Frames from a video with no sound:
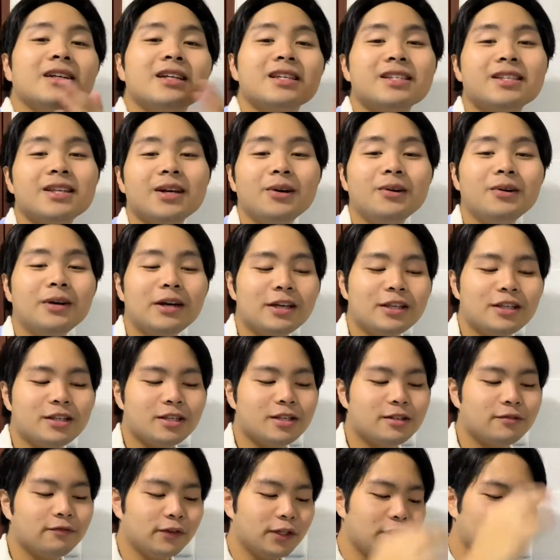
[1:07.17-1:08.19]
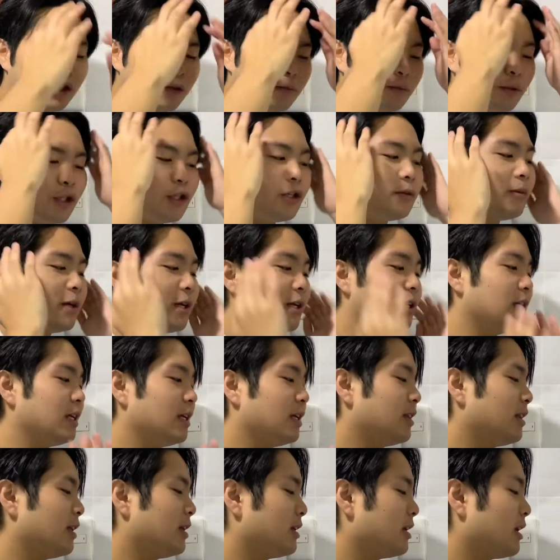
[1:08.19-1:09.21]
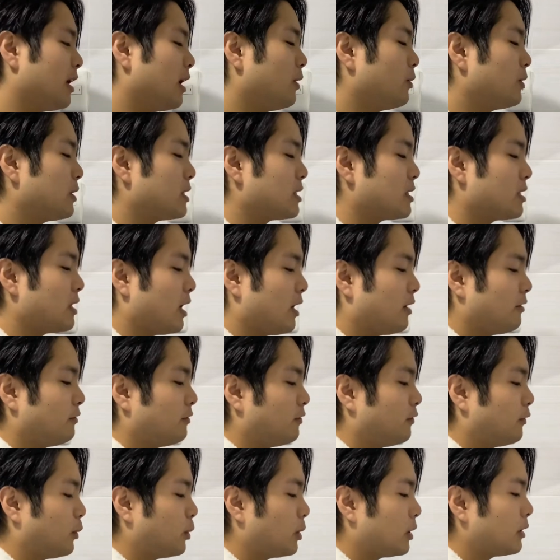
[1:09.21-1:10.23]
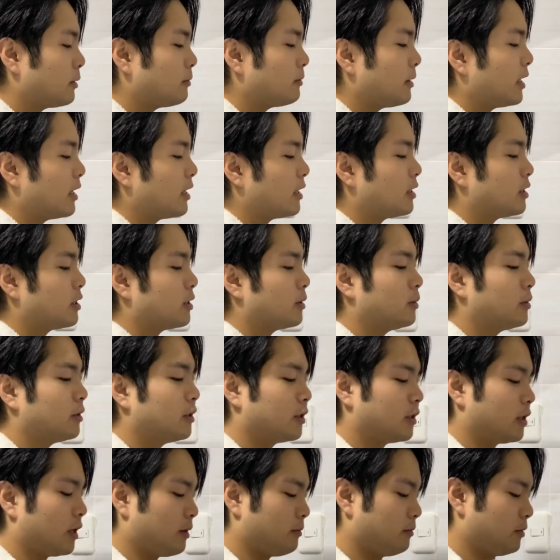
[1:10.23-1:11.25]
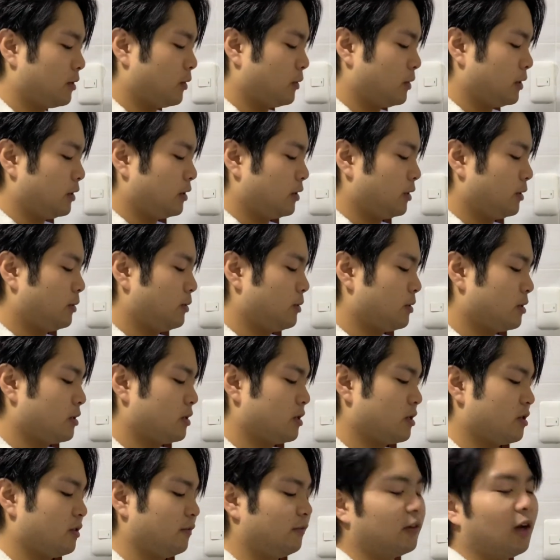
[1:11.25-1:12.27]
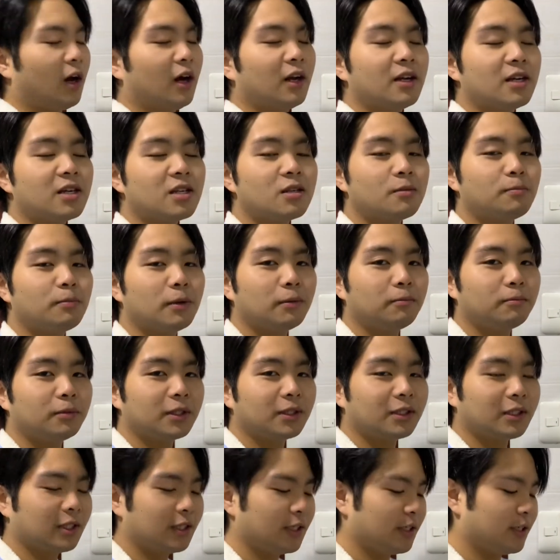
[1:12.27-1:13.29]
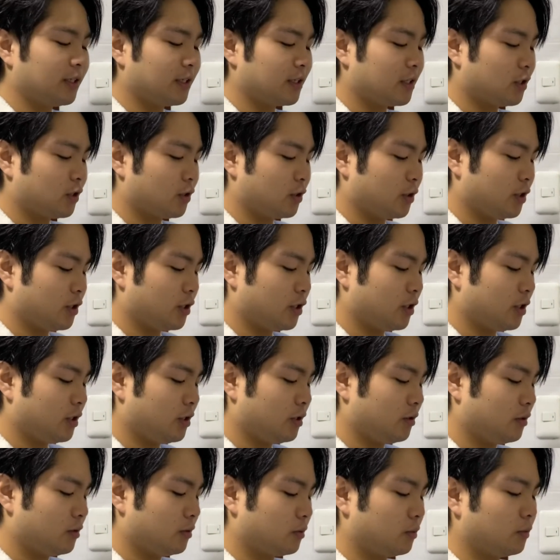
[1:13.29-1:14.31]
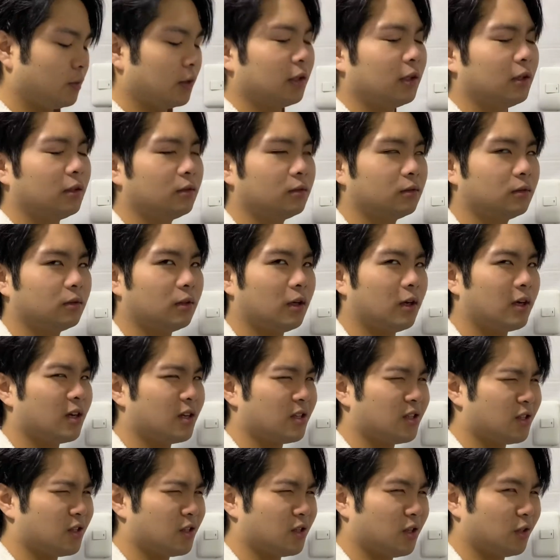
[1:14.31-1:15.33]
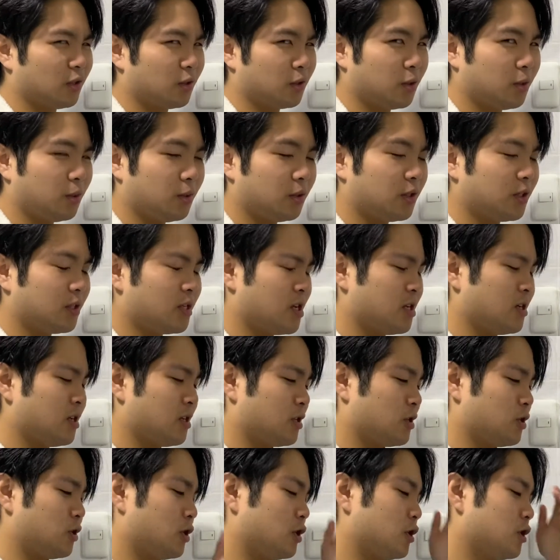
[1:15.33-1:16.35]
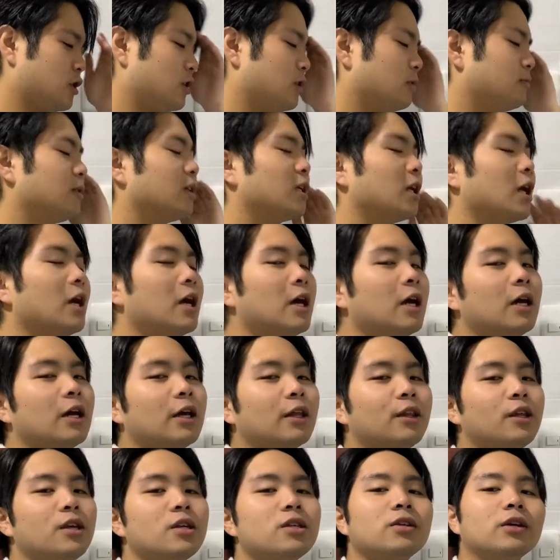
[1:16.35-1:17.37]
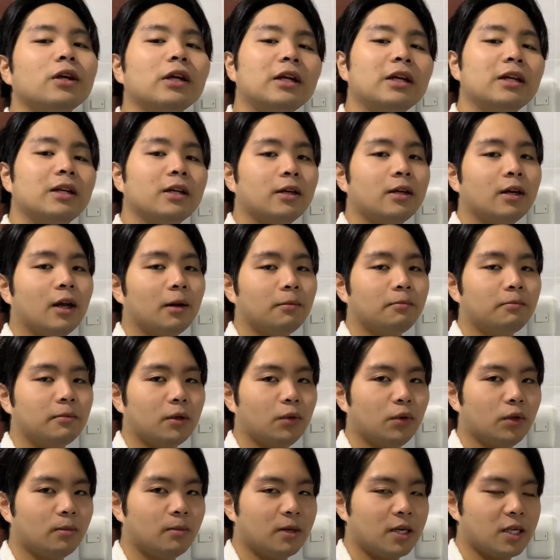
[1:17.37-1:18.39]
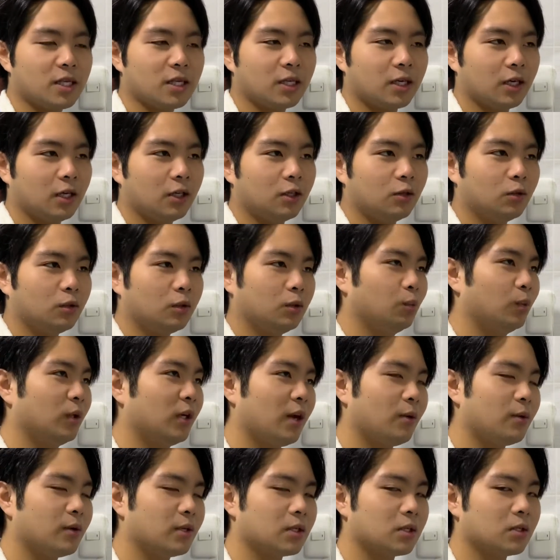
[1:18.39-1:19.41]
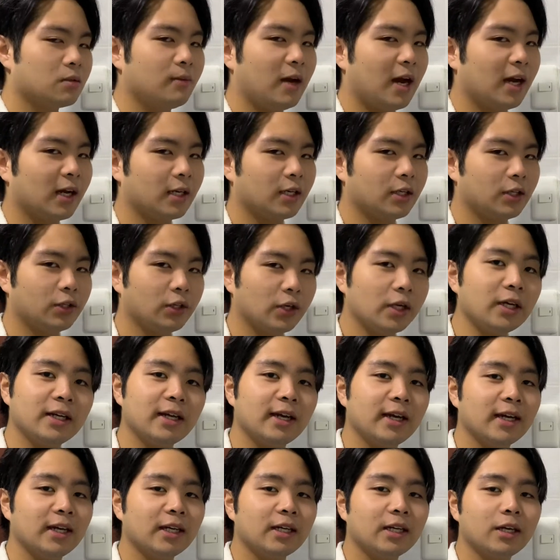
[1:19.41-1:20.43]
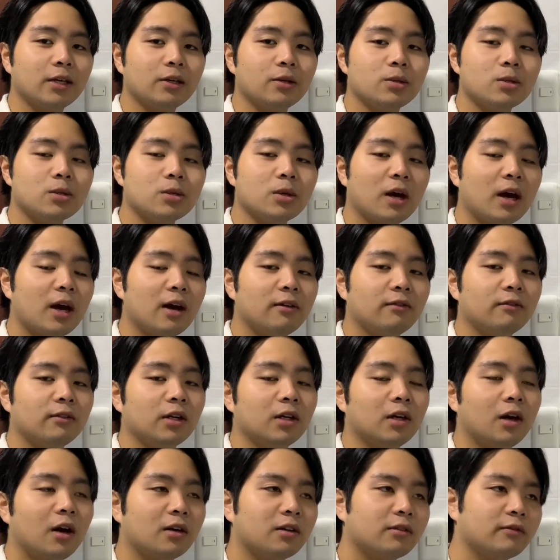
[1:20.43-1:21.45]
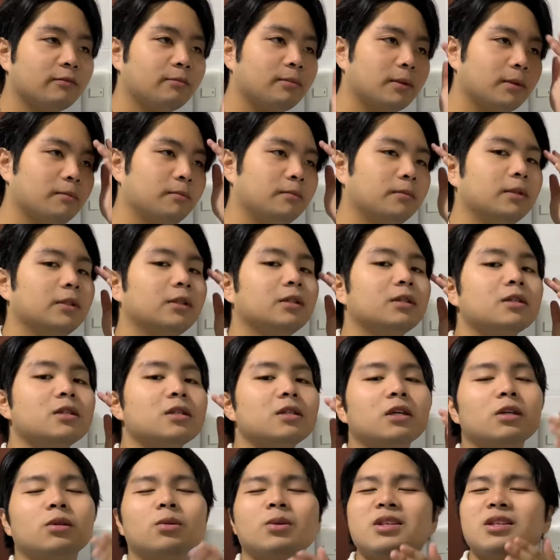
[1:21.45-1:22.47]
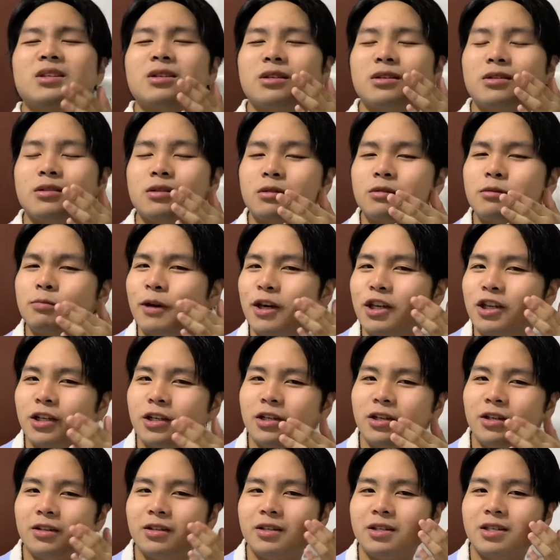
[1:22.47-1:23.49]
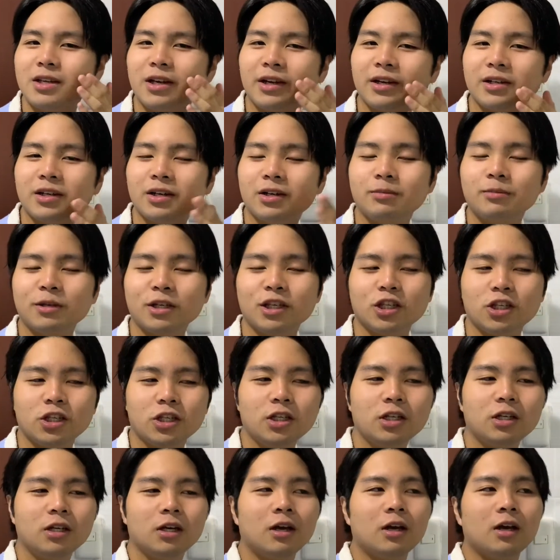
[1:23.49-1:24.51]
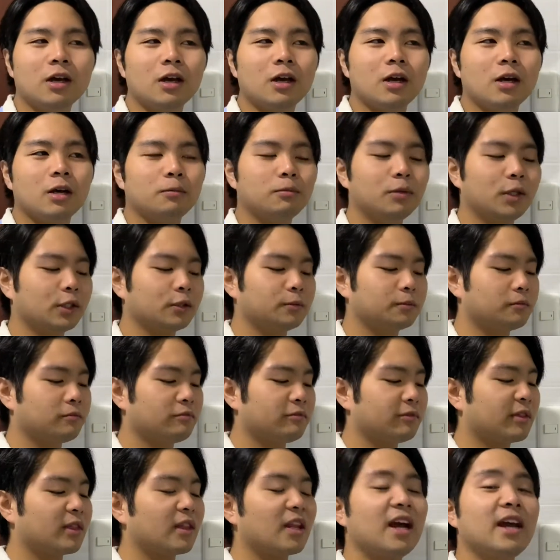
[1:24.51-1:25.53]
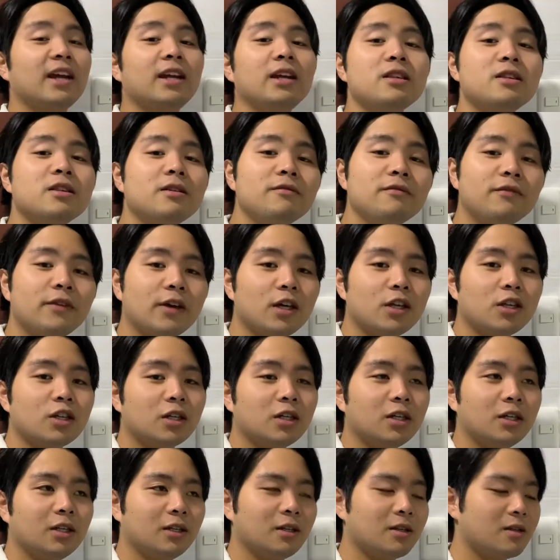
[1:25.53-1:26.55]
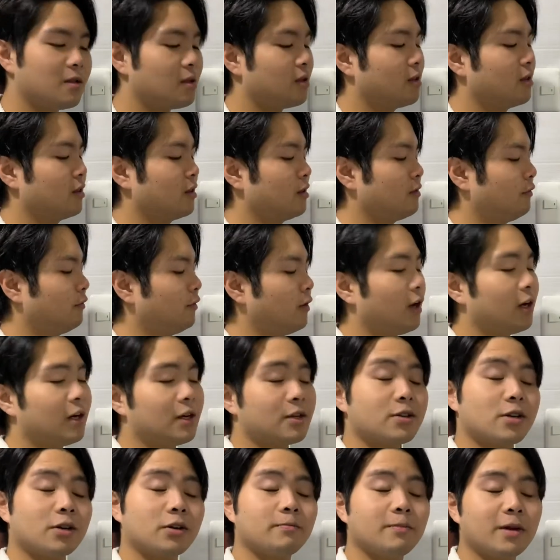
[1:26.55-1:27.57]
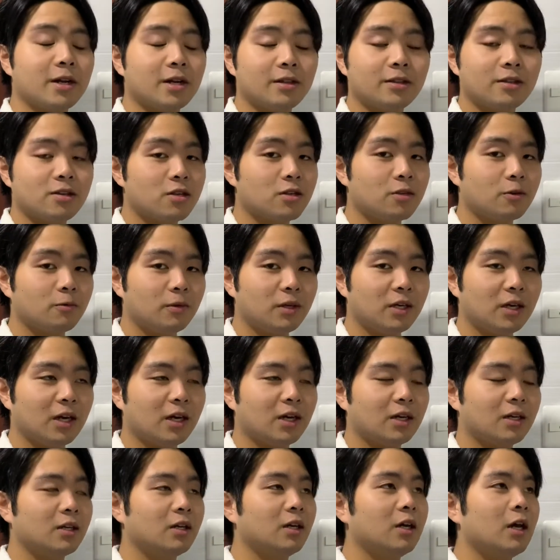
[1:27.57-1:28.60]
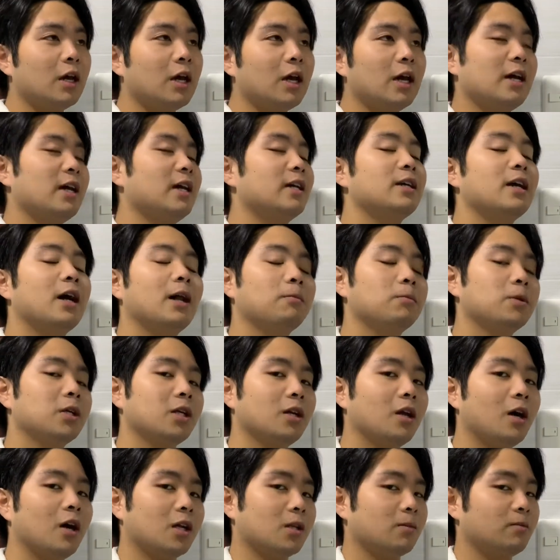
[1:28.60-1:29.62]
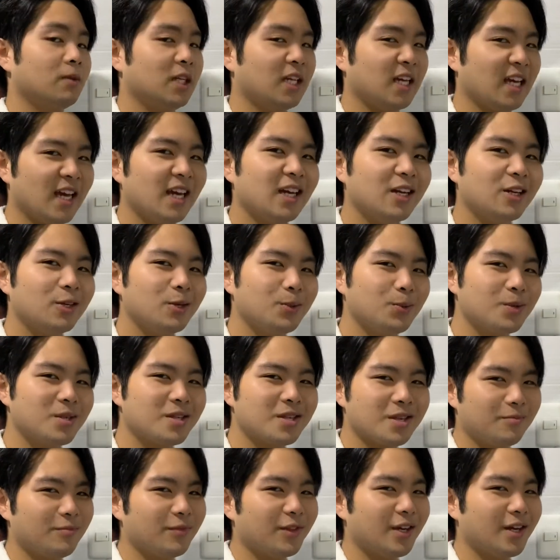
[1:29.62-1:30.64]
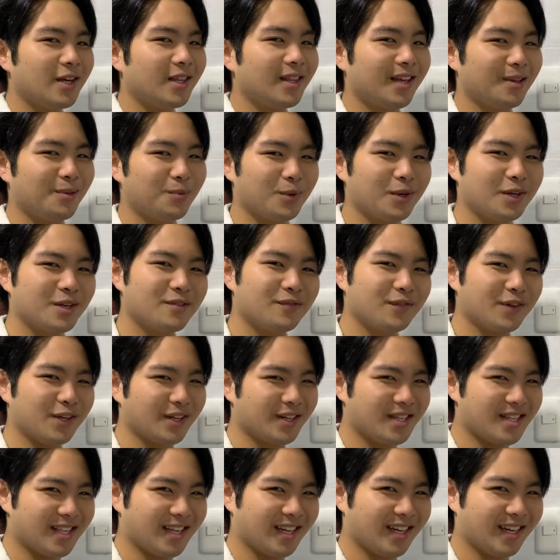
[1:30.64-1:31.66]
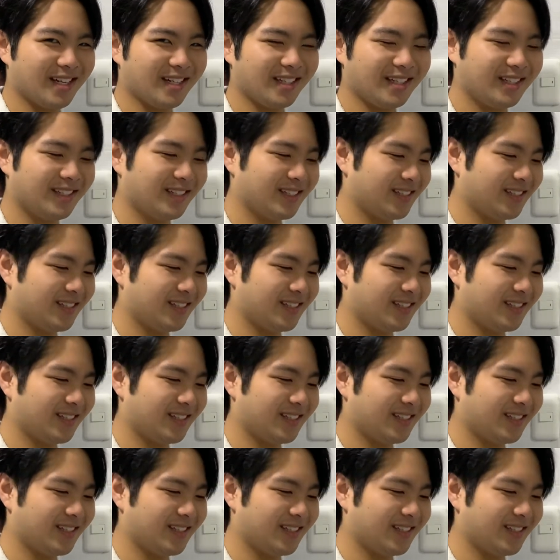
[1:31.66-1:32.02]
So I just finished brushing my teeth and now it's time for my toner. I'm going to use this Flawless Pimple Clear Astringent. Well, I guess it's not a toner, it's an astringent, but this really did help me with my skin. When I was back in grade 8, I used to have a lot of pimples. It was especially in this area on my cheek. But I did some facials, Flawless recommended this to me, and it helped a lot. But again, use something that works for your skin.